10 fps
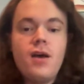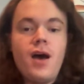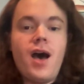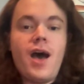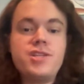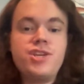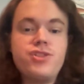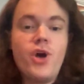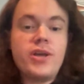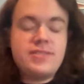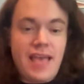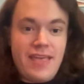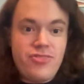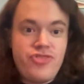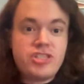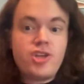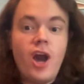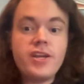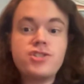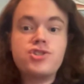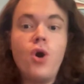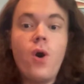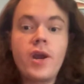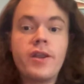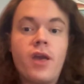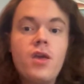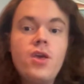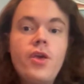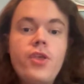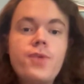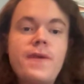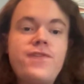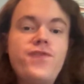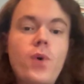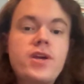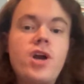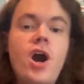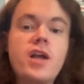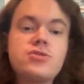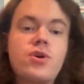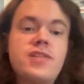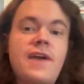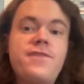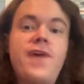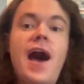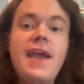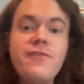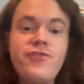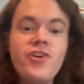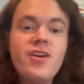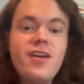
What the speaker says: And she looks, this card is torn. You made four cards look like five?